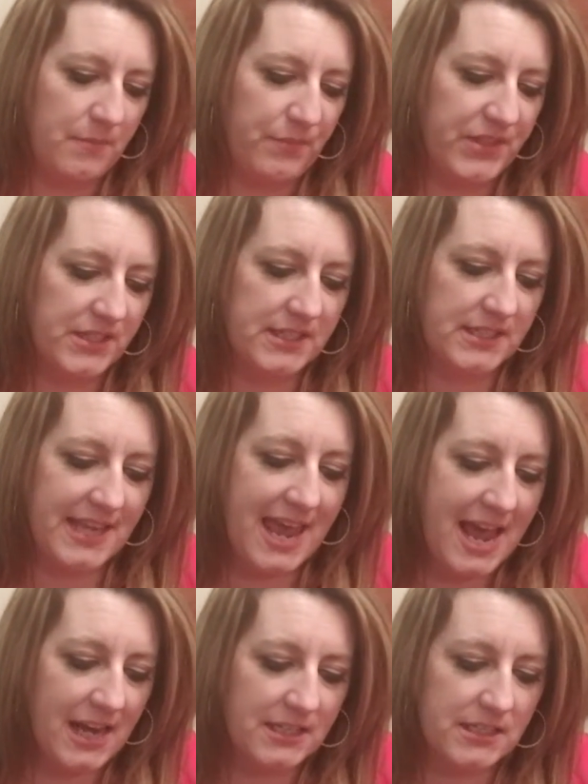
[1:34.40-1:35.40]
This is
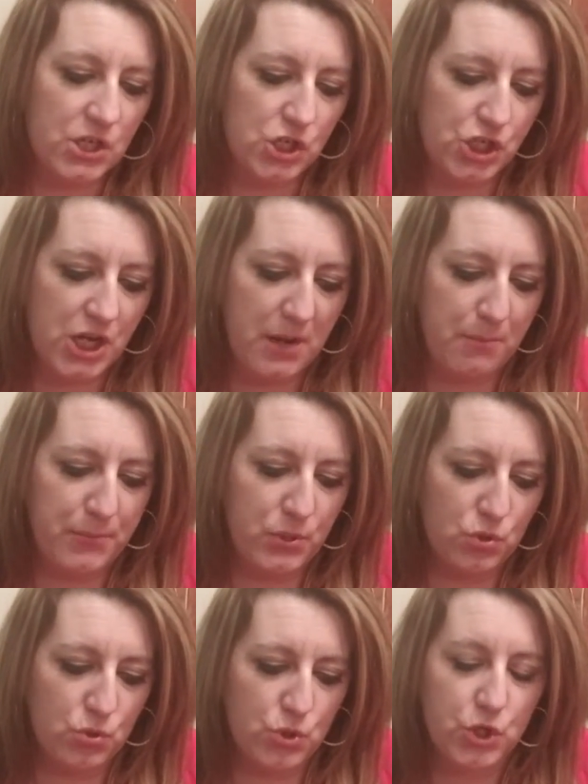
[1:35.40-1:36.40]
Axe
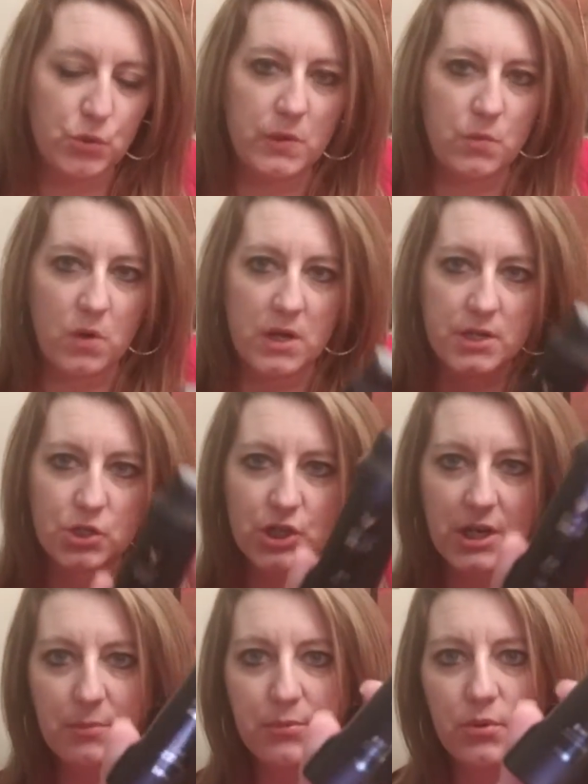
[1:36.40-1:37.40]
Shampoo 2-in-1
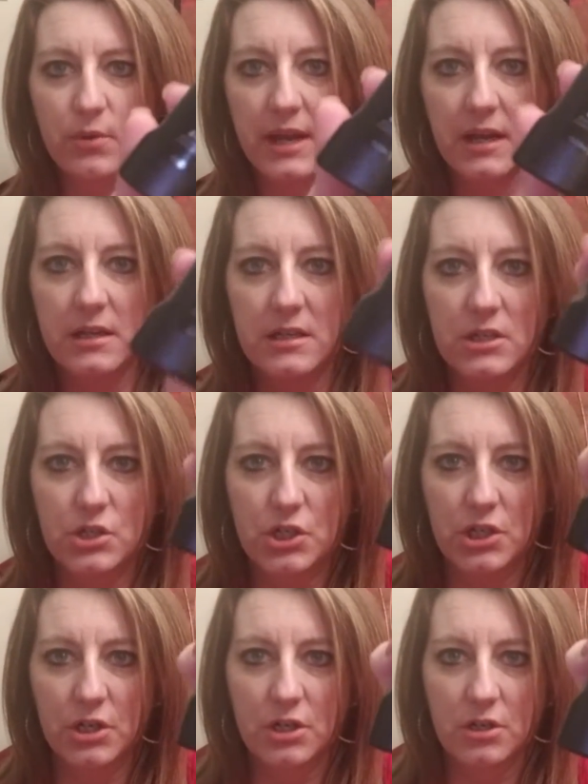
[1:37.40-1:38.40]
Shampoo and
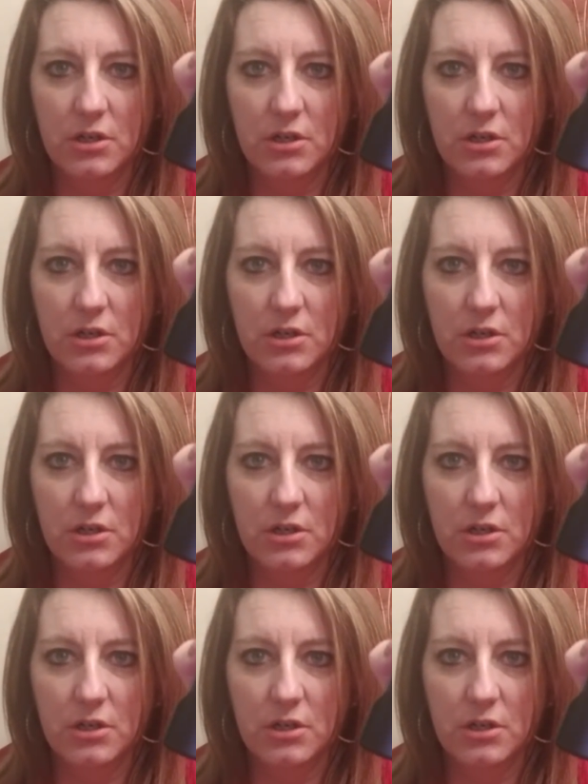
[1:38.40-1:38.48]
Conditioner.